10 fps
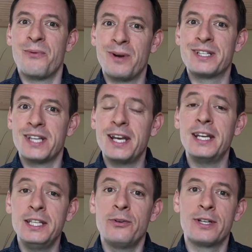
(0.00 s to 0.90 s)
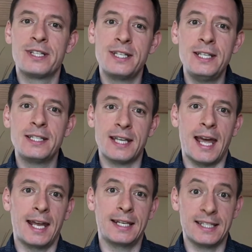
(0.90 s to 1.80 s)
When sending your cease
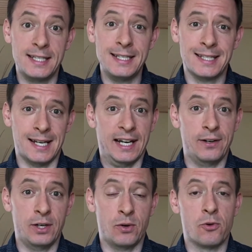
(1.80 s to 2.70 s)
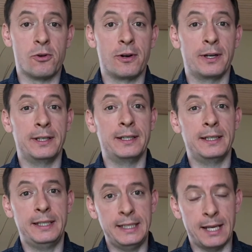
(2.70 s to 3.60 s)
and desist letter or
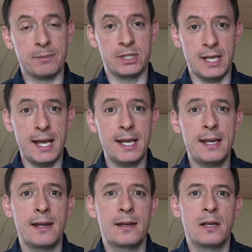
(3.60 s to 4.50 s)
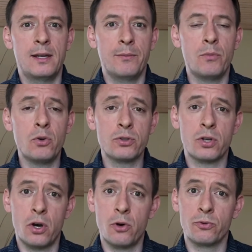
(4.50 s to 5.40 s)
DMCA,
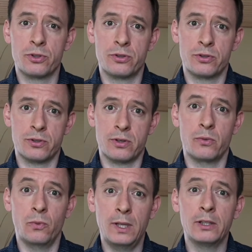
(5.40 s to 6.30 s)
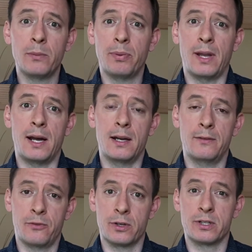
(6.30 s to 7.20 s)
most hosts will comply
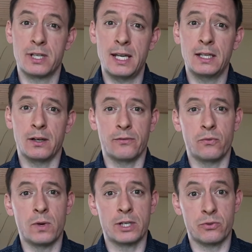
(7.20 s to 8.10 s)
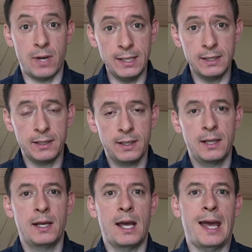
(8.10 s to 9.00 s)
for the sake of what's right,
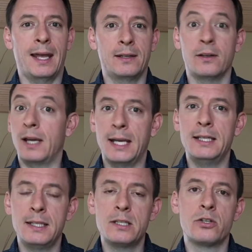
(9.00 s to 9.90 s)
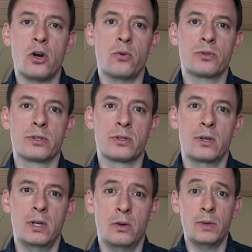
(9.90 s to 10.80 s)
and any decent hosts,
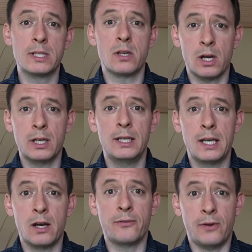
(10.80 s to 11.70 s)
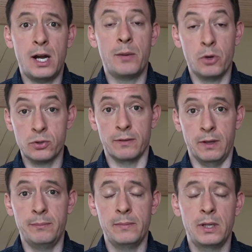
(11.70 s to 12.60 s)
which luckily enough are most of
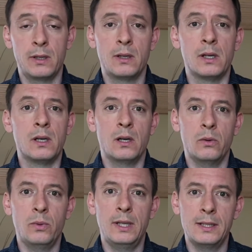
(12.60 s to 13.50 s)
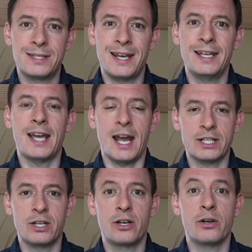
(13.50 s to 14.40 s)
them, will take
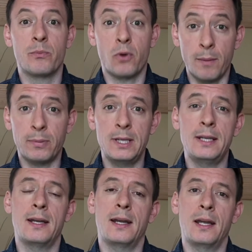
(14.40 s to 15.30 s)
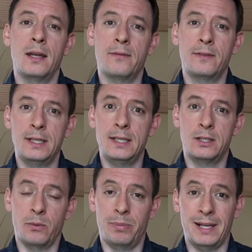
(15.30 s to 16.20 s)
action promptly if the
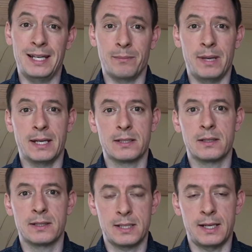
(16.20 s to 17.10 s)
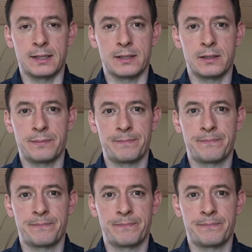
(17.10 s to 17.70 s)
complaint makes sense.